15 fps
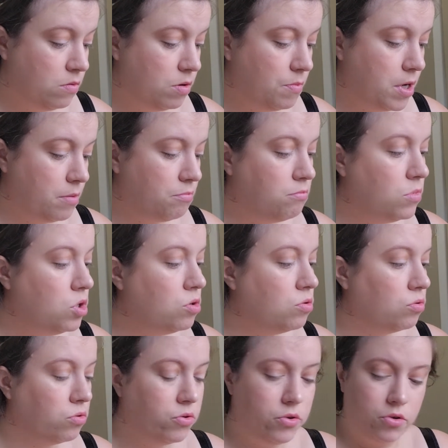What about
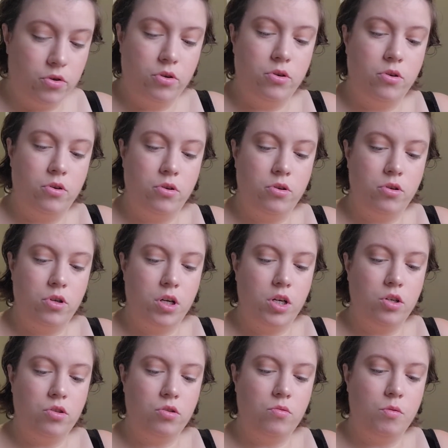Muse? Should I
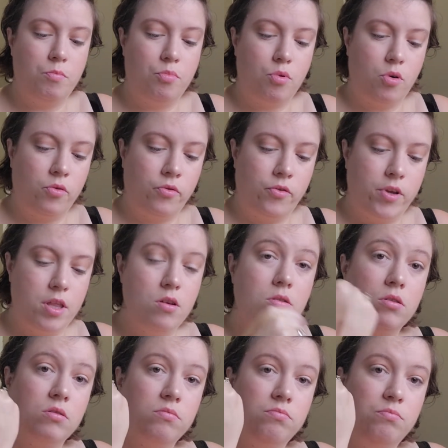just do a bronzy
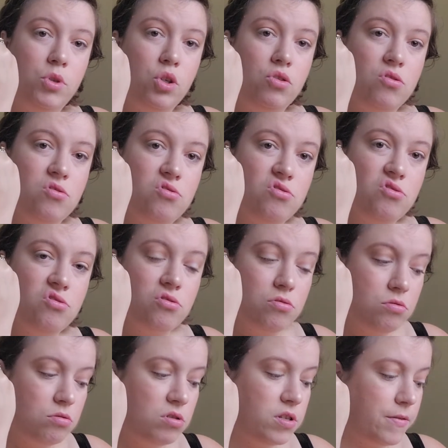look, Muse?
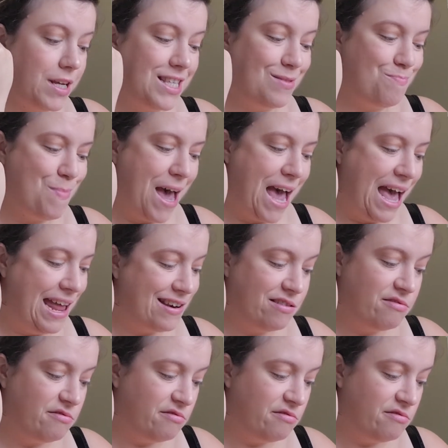It's matte.